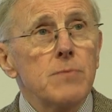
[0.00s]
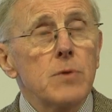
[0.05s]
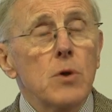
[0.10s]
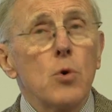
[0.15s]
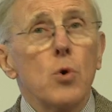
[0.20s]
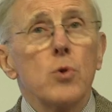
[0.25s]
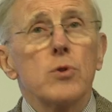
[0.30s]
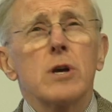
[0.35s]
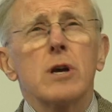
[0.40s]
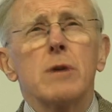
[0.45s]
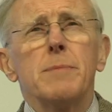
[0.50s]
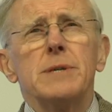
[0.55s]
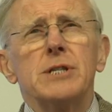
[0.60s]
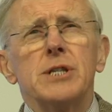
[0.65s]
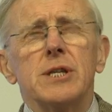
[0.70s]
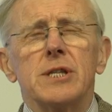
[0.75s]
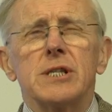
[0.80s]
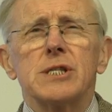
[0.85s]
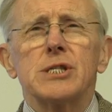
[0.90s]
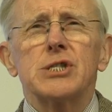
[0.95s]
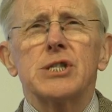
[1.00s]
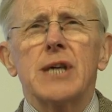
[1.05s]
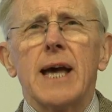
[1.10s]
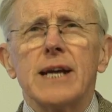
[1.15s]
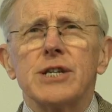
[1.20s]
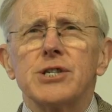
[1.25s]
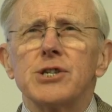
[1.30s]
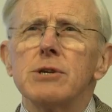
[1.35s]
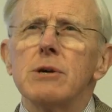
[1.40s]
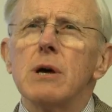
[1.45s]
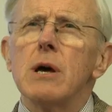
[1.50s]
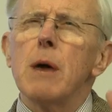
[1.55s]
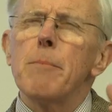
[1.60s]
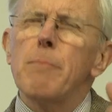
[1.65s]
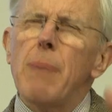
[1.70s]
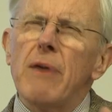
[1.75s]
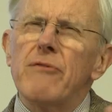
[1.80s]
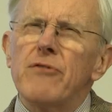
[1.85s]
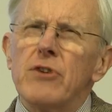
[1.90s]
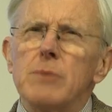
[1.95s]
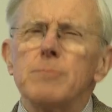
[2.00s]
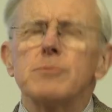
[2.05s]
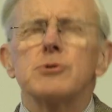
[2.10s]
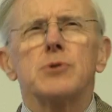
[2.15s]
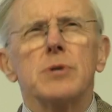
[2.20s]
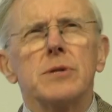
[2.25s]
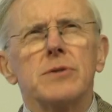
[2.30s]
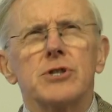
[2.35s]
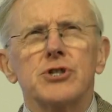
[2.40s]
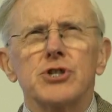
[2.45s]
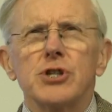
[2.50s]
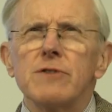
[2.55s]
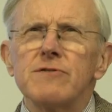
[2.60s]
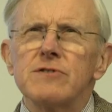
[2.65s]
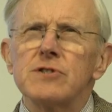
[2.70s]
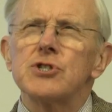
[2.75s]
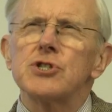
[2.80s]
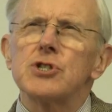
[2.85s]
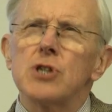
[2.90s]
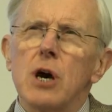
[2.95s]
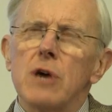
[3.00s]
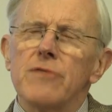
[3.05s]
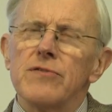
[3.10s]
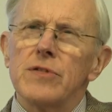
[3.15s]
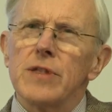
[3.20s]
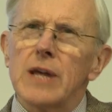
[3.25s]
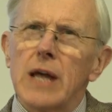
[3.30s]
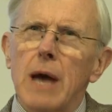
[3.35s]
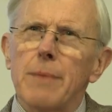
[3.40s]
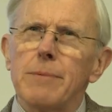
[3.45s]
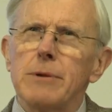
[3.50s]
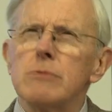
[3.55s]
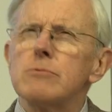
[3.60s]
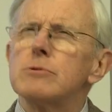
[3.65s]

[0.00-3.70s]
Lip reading: or the committee that sat above it between the Chiefs of Staff and the Cabinet,